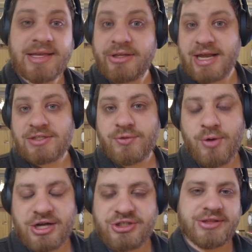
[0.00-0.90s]
Thank you guys for
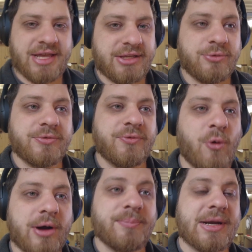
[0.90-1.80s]
watching. Thank you
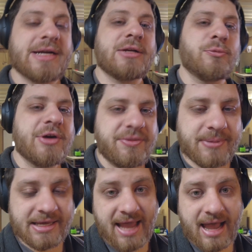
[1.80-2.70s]
for bearing with
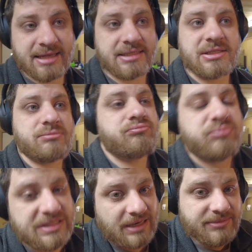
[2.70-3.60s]
me as
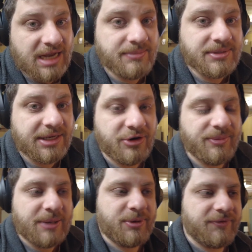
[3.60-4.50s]
sometimes I don't
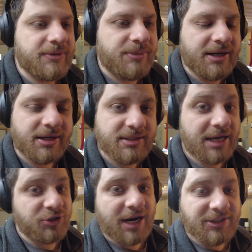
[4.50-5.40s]
make perfect products. I
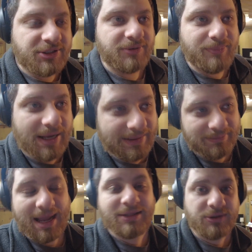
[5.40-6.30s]
try to, but
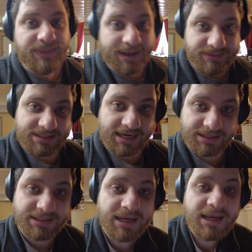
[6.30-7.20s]
I do make mistakes.